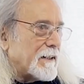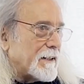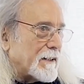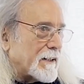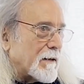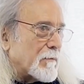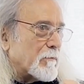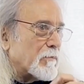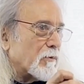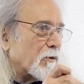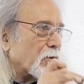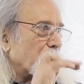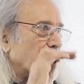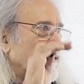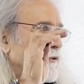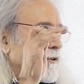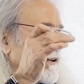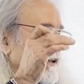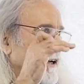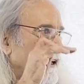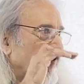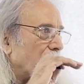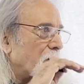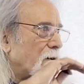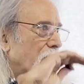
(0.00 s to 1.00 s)
I haven't
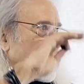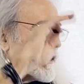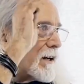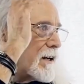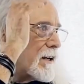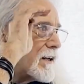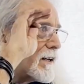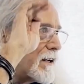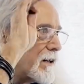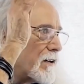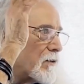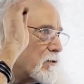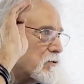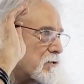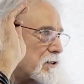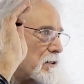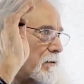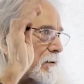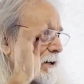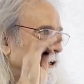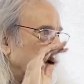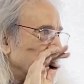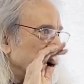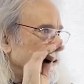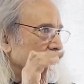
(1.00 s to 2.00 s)
reached the levels that I could
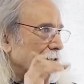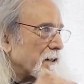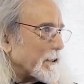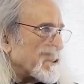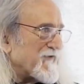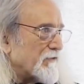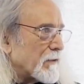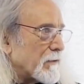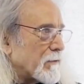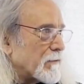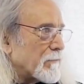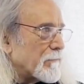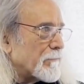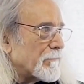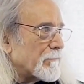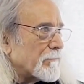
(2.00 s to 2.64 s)
have, you know.